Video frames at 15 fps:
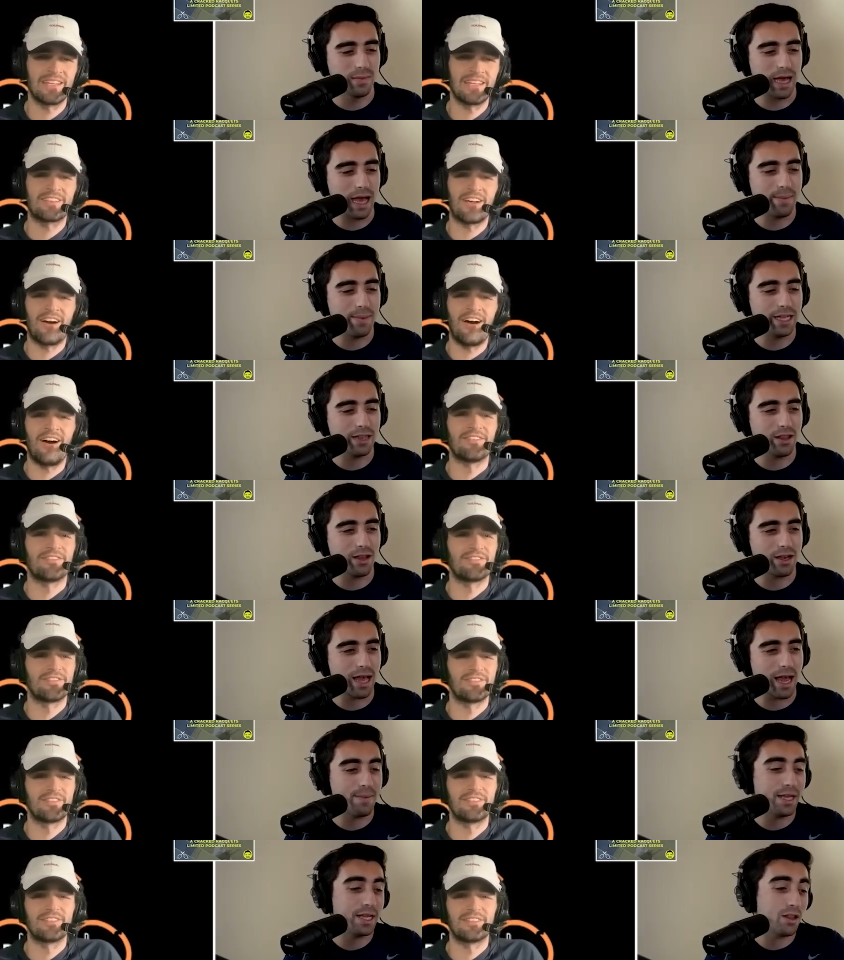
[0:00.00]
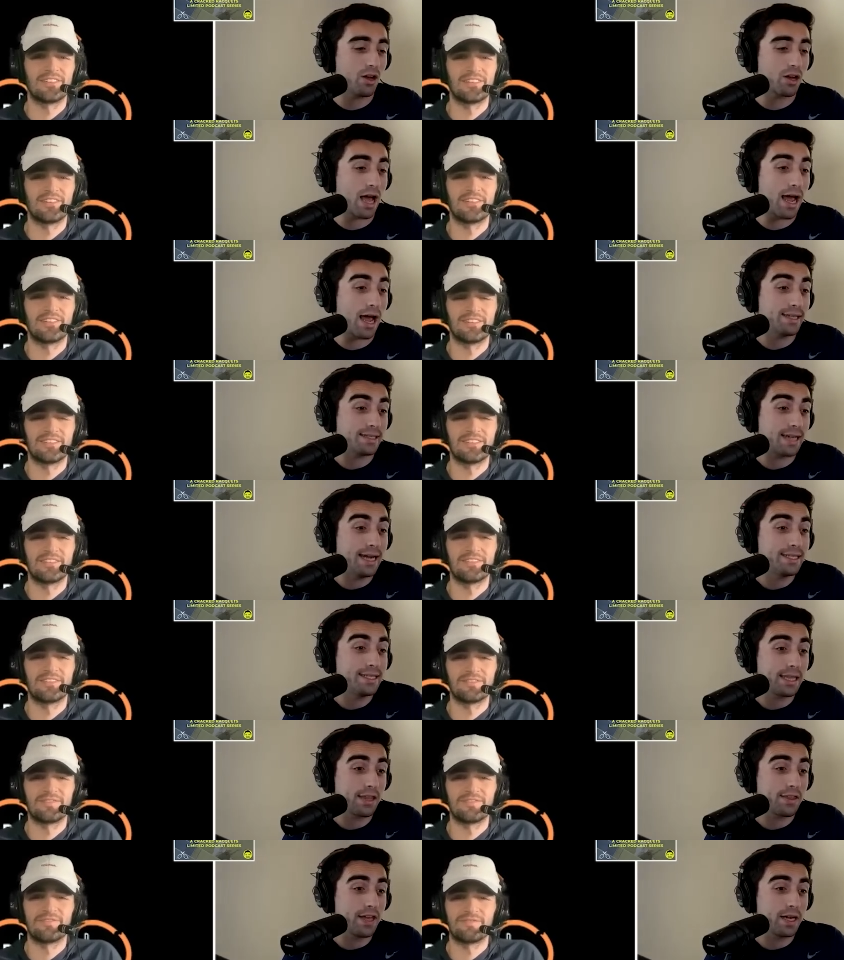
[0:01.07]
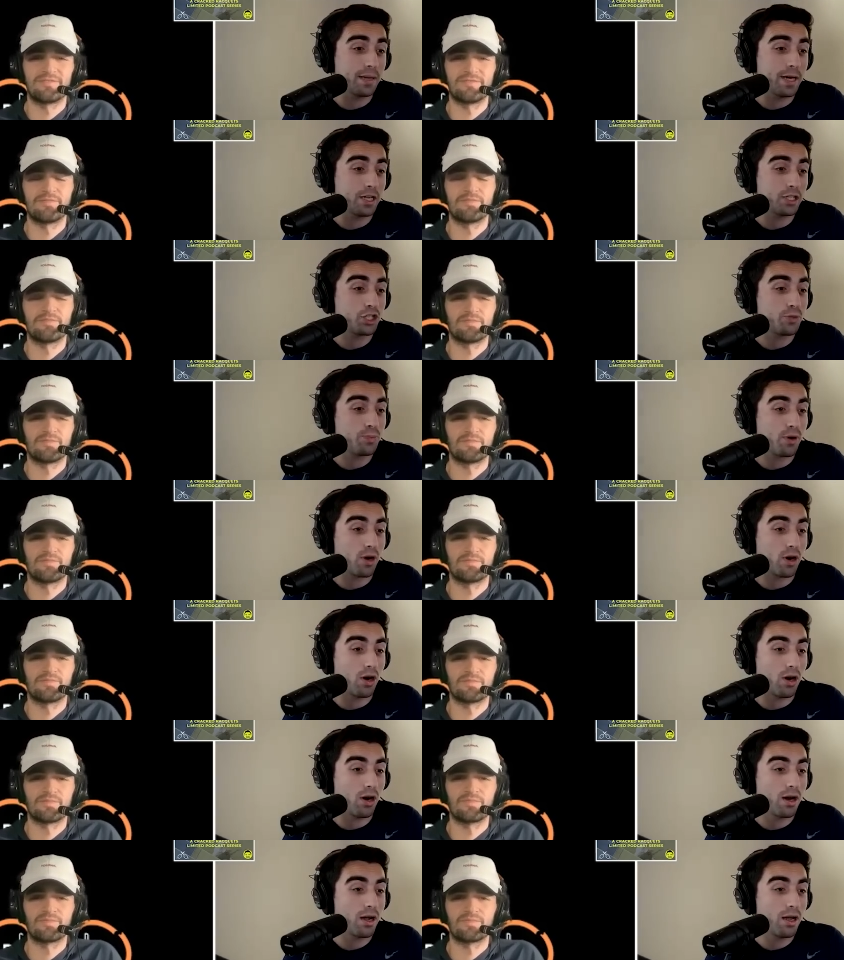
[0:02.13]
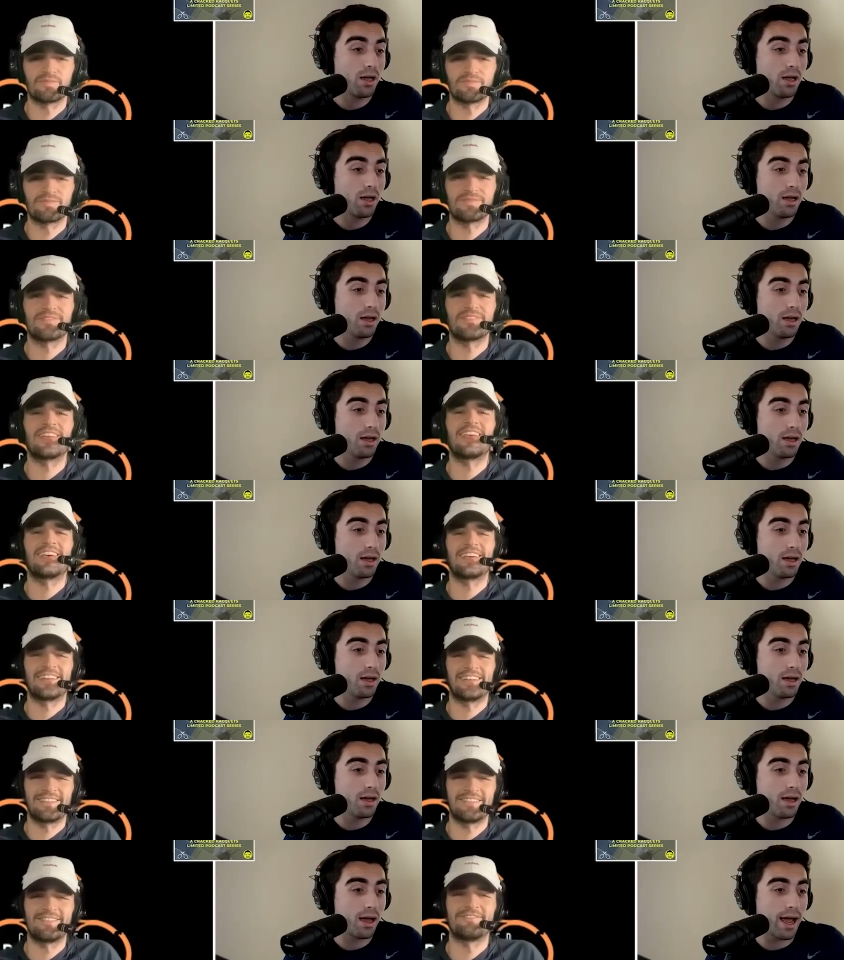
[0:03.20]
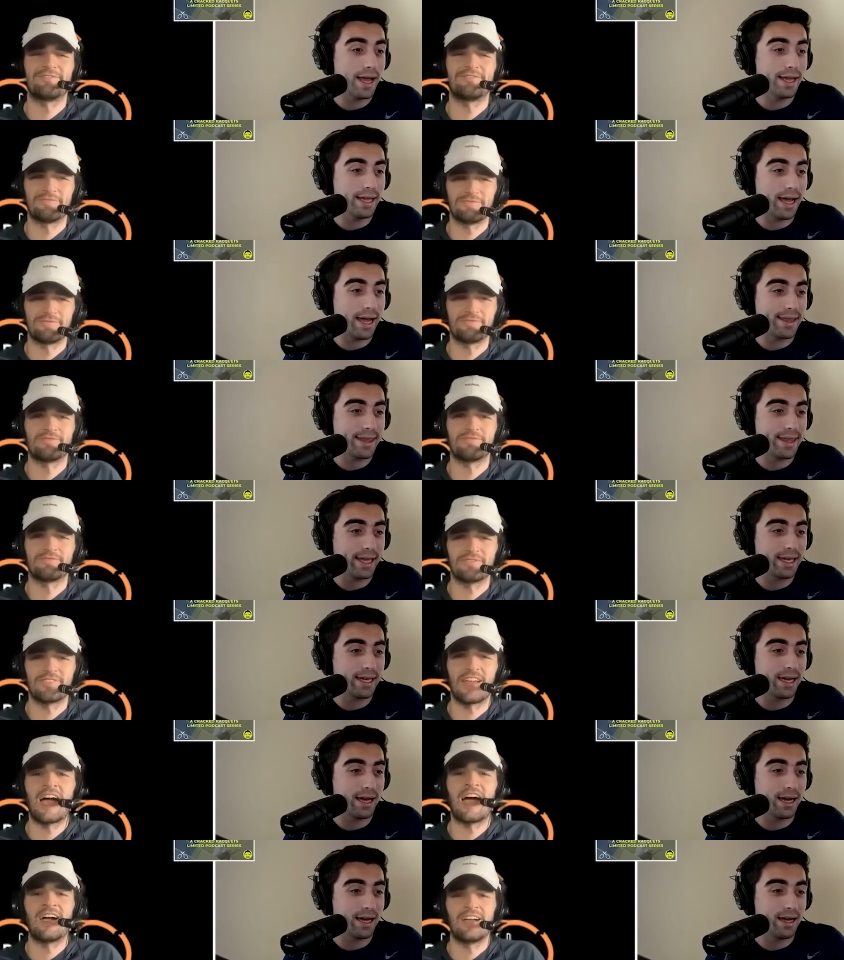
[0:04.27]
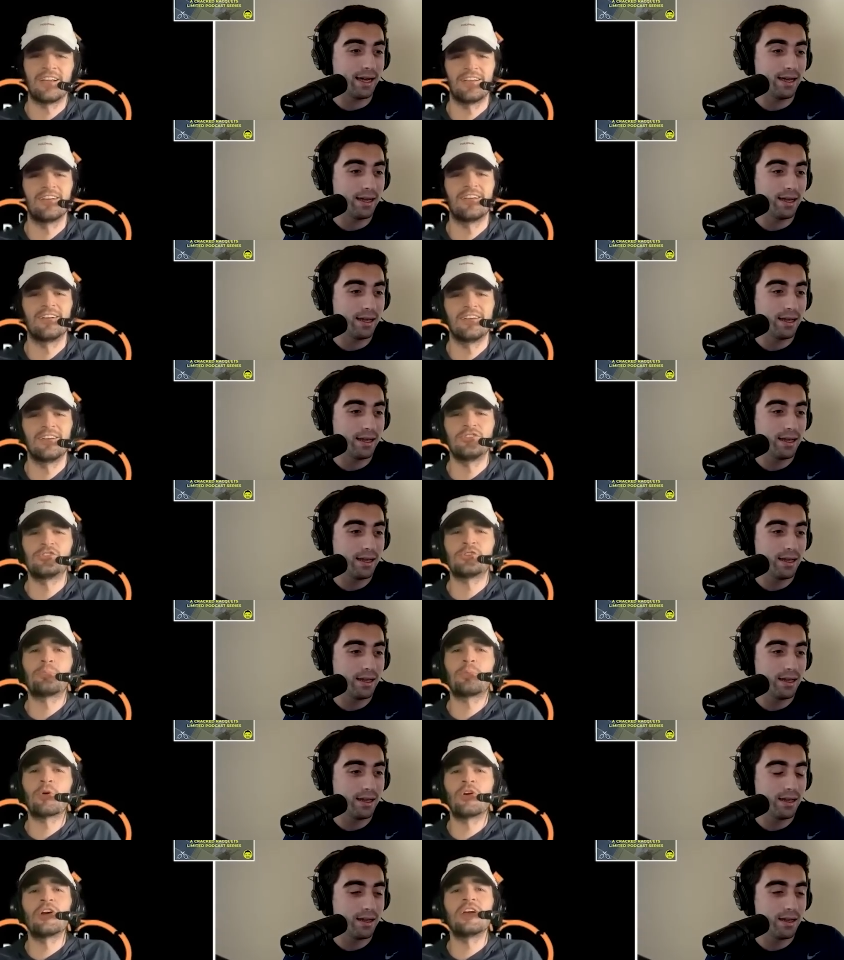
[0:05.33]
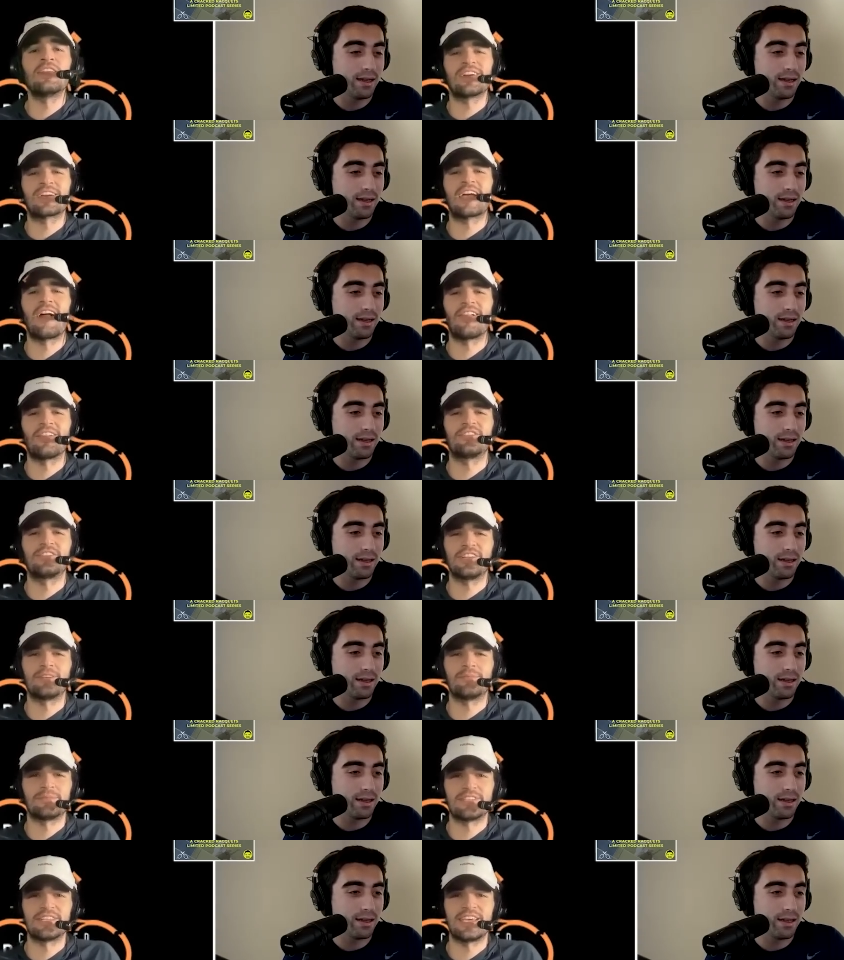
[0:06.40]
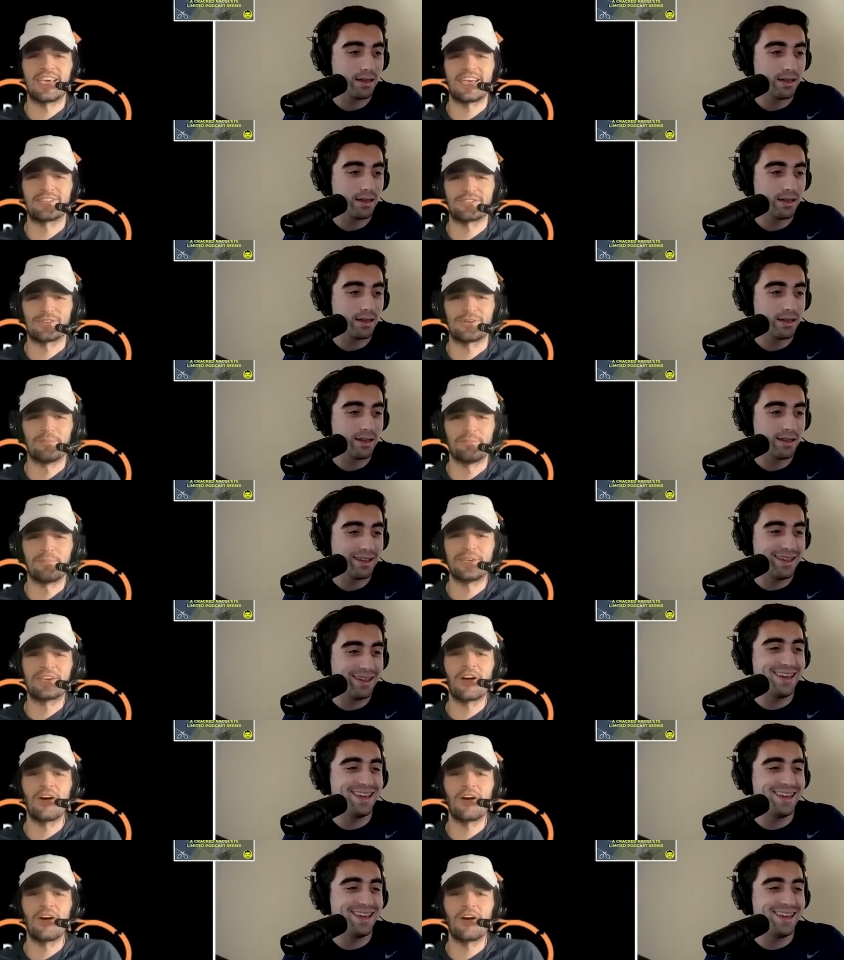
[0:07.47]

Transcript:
Speaker 1: I mean, look. I mean, look. I I did the thing about Jabeur. Yeah. I I think. uh
Speaker 2: Jabeur in the Coliseum's the answer because